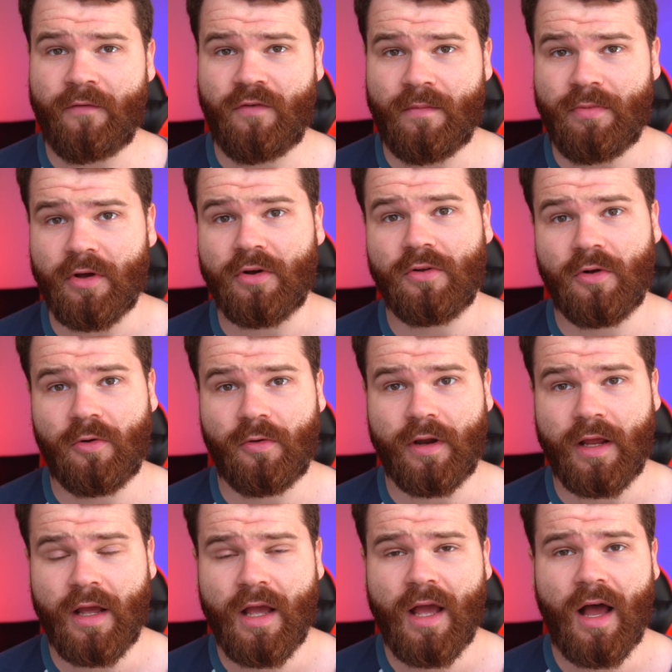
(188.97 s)
from the
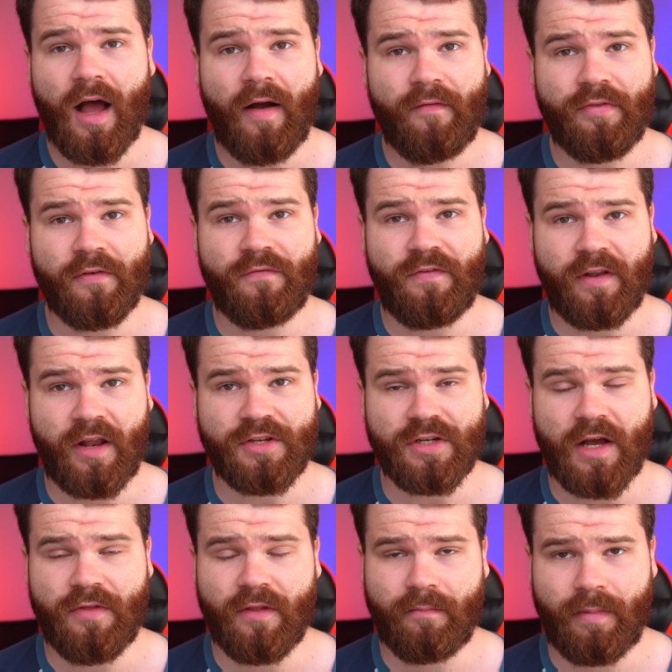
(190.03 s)
glory of the finish
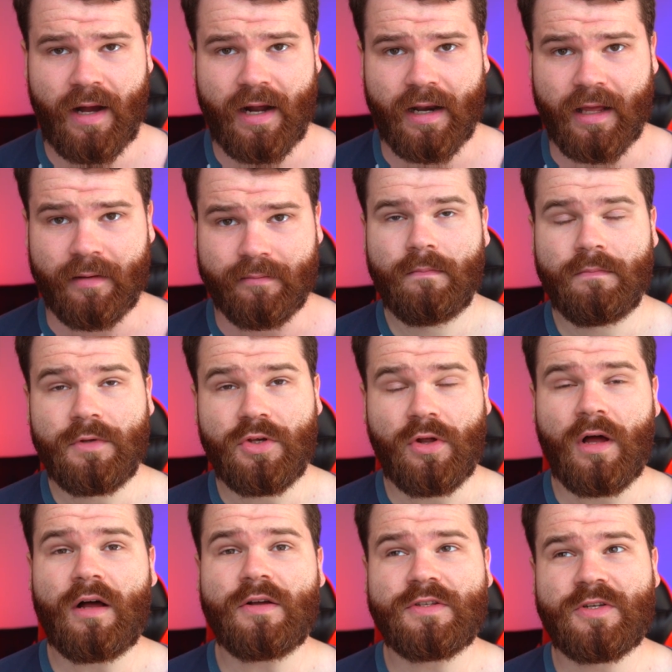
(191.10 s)
on the body. You'll
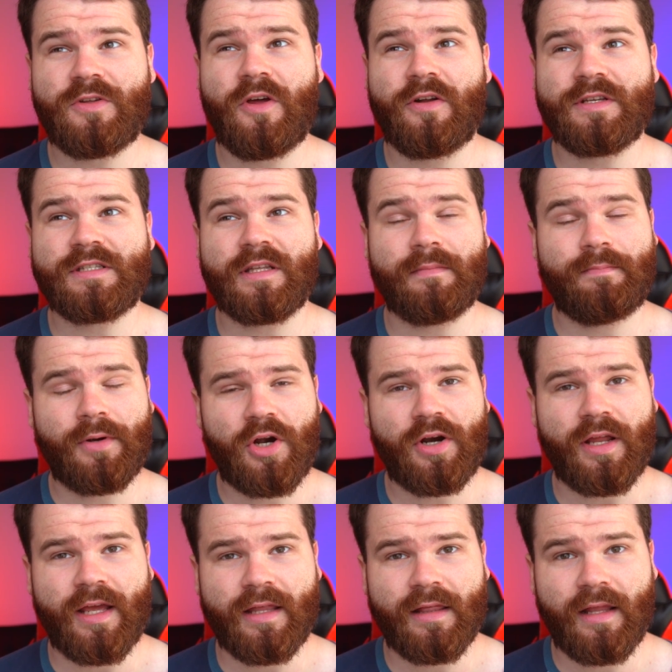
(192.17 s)
also notice the bird
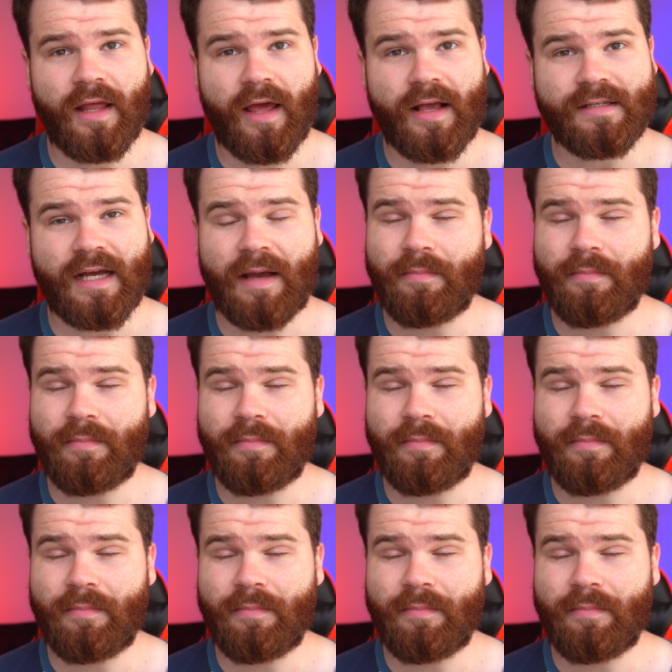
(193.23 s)
inlays. I